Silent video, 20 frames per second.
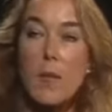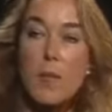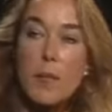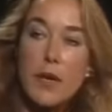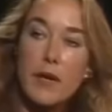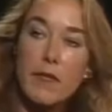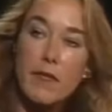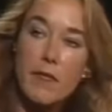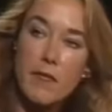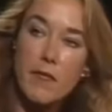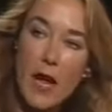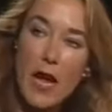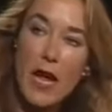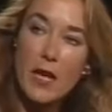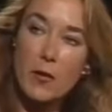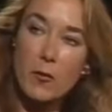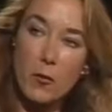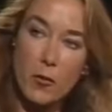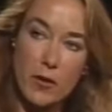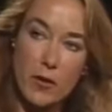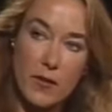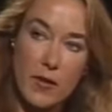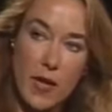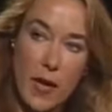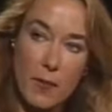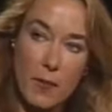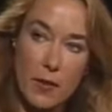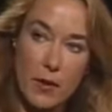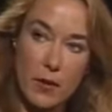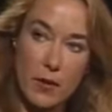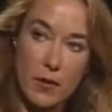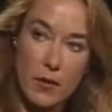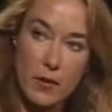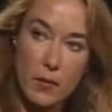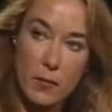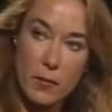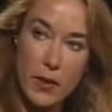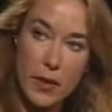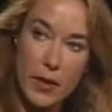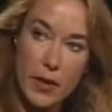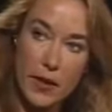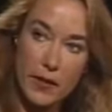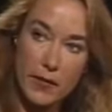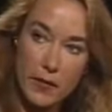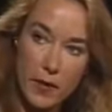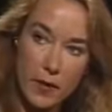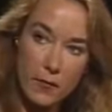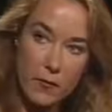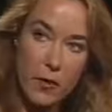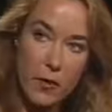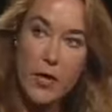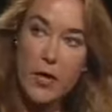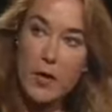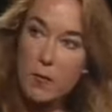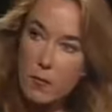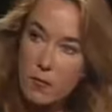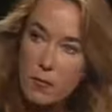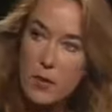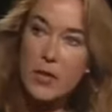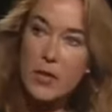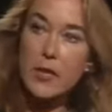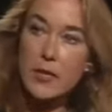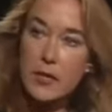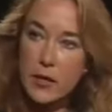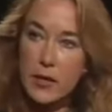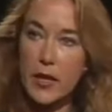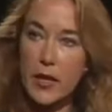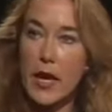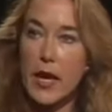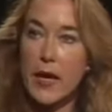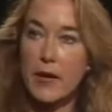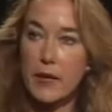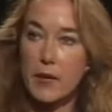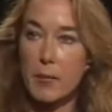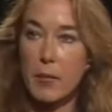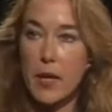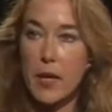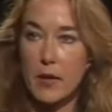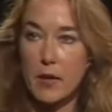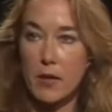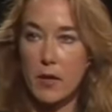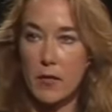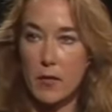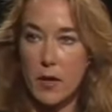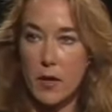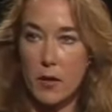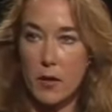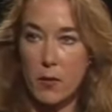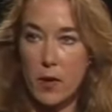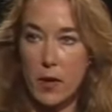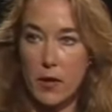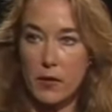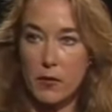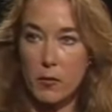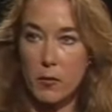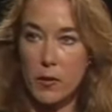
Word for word: But in fact, what's happened because they're very military aid dependent on the U.S.